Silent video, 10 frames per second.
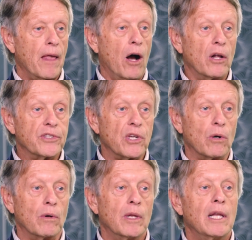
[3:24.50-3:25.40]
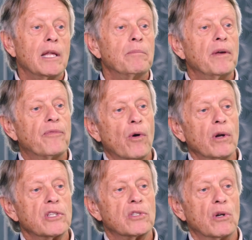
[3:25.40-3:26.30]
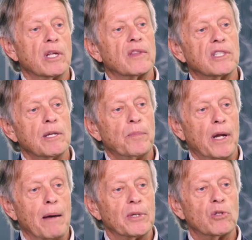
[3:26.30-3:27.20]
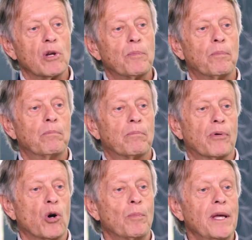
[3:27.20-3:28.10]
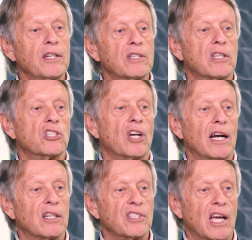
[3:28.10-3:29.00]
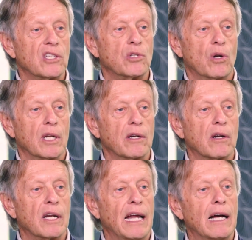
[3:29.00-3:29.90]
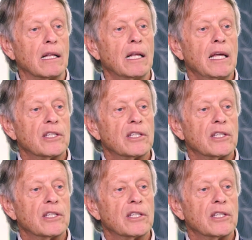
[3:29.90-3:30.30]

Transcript: Also, before inserting the tympanometry probe into the child's external ear canal,